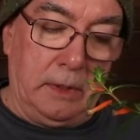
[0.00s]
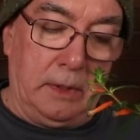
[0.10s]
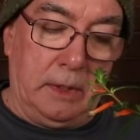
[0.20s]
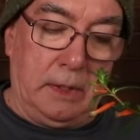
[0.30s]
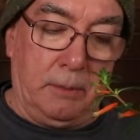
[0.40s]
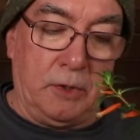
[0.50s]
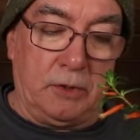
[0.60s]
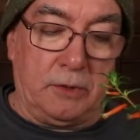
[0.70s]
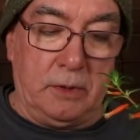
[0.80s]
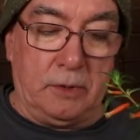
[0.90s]
and I'm
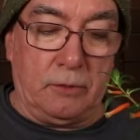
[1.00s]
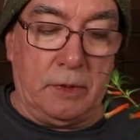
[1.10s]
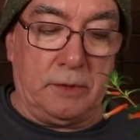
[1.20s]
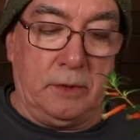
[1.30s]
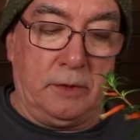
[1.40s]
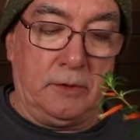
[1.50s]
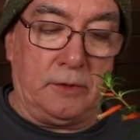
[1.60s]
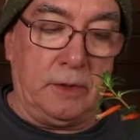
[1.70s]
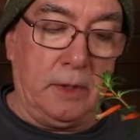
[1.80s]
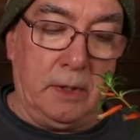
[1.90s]
just interested to
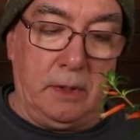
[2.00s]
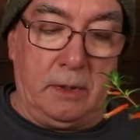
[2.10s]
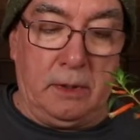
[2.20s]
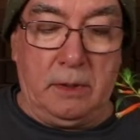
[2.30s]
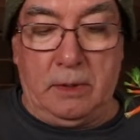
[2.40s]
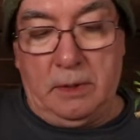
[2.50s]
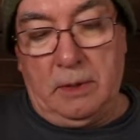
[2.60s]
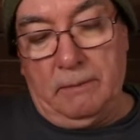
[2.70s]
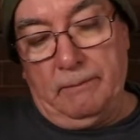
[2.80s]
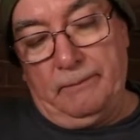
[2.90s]
see
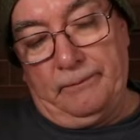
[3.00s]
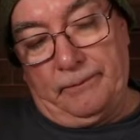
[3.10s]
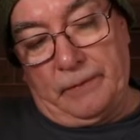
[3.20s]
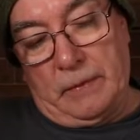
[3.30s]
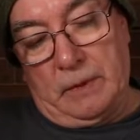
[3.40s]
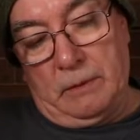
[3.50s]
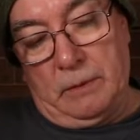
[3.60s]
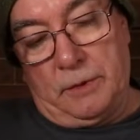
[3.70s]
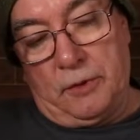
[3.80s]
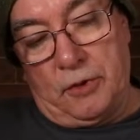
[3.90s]

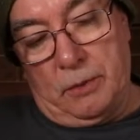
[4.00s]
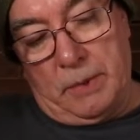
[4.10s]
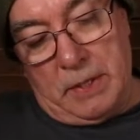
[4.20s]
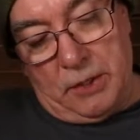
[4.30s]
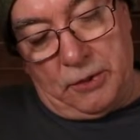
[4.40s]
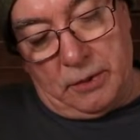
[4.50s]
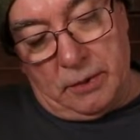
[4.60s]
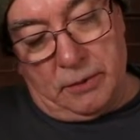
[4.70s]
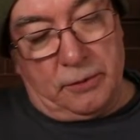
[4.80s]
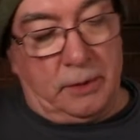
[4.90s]
what the germination
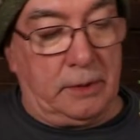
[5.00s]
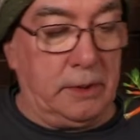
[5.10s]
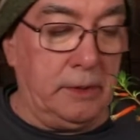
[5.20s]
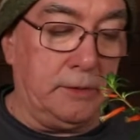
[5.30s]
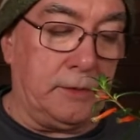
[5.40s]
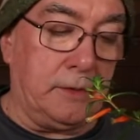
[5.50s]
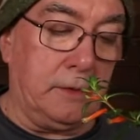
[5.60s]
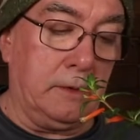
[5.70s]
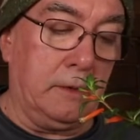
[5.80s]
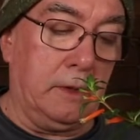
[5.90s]
is on these.
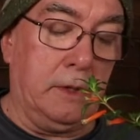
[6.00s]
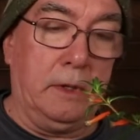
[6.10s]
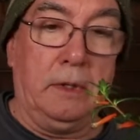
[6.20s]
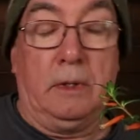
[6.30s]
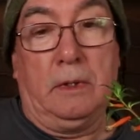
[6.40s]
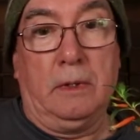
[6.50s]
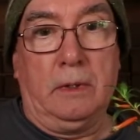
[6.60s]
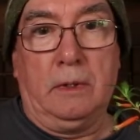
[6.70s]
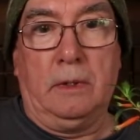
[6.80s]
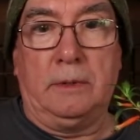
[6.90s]

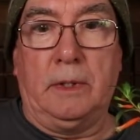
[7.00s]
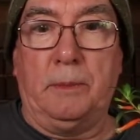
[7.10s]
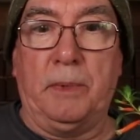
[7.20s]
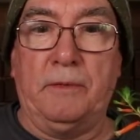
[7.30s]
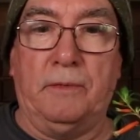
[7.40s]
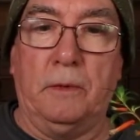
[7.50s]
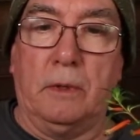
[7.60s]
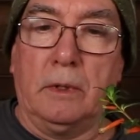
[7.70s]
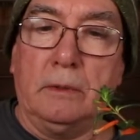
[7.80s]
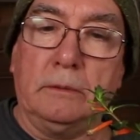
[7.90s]
Did it
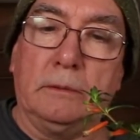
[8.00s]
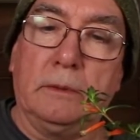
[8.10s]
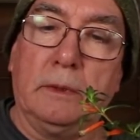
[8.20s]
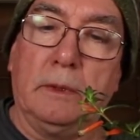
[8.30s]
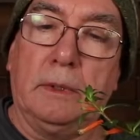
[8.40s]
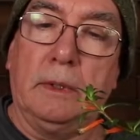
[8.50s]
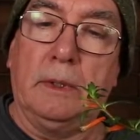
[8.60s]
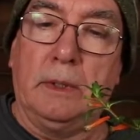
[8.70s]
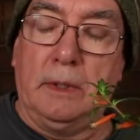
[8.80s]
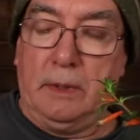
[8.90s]
before.
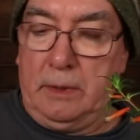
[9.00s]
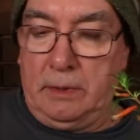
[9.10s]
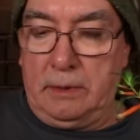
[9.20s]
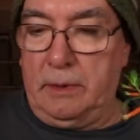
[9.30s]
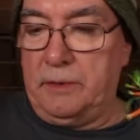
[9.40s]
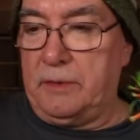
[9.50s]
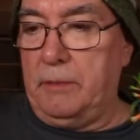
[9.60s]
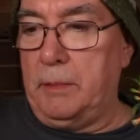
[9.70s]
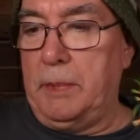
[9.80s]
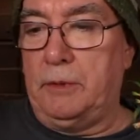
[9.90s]
Didn't
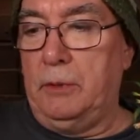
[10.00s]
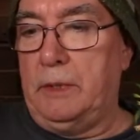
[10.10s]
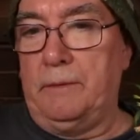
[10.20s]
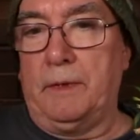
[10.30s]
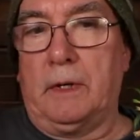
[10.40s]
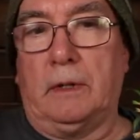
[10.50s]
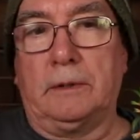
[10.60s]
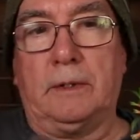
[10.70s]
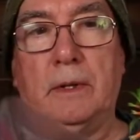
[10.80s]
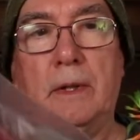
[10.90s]
seem to be too
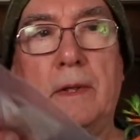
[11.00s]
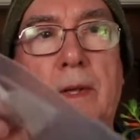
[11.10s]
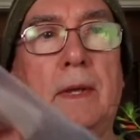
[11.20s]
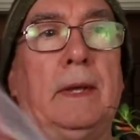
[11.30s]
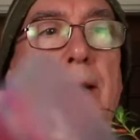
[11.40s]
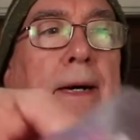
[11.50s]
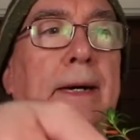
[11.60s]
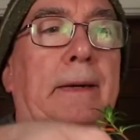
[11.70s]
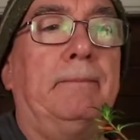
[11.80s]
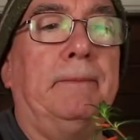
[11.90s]
difficult.
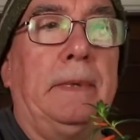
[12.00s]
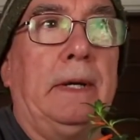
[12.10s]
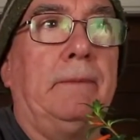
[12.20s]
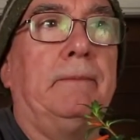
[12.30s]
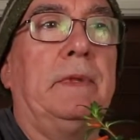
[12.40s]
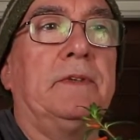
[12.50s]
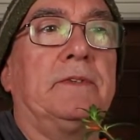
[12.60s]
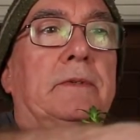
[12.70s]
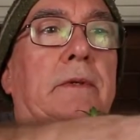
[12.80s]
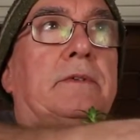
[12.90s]
Yeah,
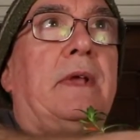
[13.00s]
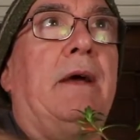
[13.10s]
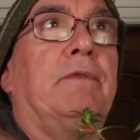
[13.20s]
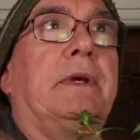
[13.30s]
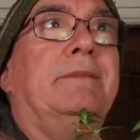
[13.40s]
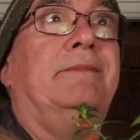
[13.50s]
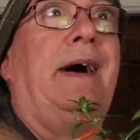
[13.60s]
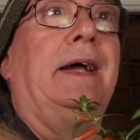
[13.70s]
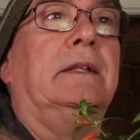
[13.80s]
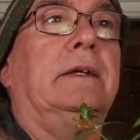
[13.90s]
this is African
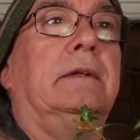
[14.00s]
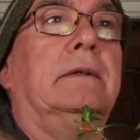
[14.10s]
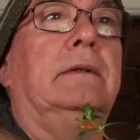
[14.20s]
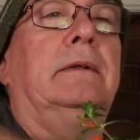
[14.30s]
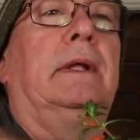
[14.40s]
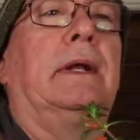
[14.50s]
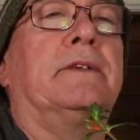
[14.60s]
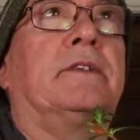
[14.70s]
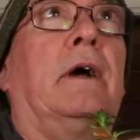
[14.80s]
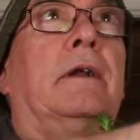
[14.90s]
violet that I
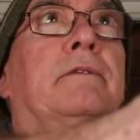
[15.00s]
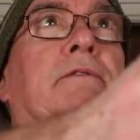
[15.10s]
started